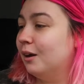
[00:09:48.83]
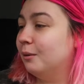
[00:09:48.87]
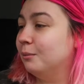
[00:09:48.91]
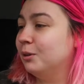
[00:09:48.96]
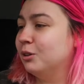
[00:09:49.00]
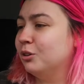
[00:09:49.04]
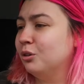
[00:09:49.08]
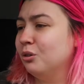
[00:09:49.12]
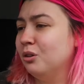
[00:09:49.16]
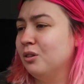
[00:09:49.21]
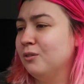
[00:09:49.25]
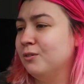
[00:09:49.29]
We
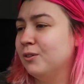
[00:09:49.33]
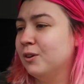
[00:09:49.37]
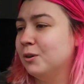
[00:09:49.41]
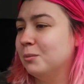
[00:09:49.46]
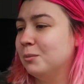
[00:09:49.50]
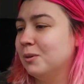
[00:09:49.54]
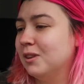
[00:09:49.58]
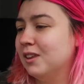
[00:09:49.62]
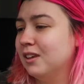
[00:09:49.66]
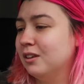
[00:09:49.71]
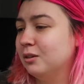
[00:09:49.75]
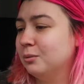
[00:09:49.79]
saw the
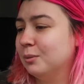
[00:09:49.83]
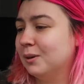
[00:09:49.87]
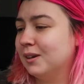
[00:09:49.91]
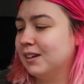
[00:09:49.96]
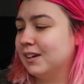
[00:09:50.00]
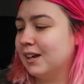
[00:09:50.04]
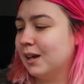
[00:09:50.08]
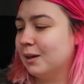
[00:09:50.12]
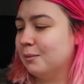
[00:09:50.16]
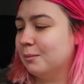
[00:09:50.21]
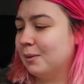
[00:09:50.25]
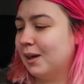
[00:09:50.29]
film of this when
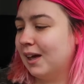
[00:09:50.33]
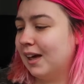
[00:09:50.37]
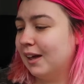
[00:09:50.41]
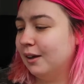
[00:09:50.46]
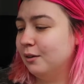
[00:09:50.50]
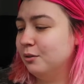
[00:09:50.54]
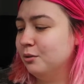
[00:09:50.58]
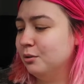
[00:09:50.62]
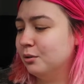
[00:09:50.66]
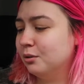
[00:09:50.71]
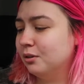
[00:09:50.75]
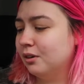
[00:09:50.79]
it came
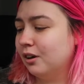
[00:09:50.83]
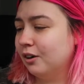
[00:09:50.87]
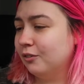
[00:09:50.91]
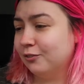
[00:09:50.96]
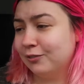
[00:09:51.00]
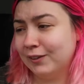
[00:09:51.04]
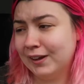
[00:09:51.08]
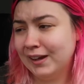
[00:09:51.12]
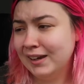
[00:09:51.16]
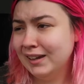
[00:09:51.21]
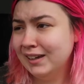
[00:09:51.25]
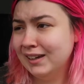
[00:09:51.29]
out, I
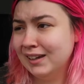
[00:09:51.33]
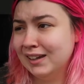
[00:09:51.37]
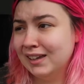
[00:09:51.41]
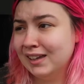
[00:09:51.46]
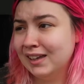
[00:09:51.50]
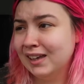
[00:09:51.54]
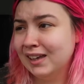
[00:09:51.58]
think,